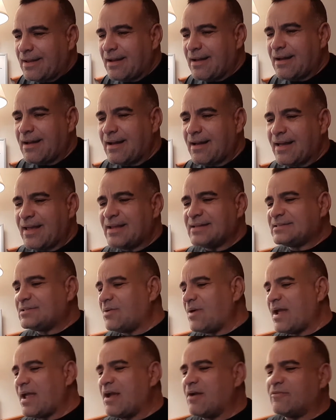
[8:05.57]
And
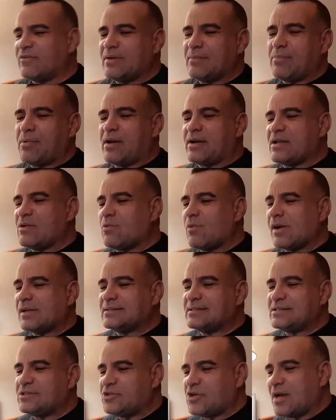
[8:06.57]
so everybody
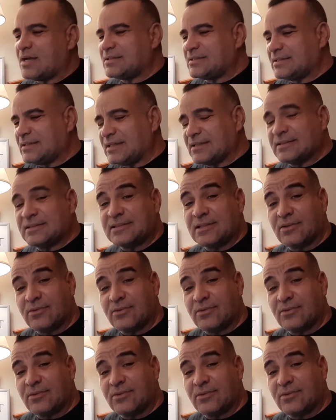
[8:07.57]
wants justice.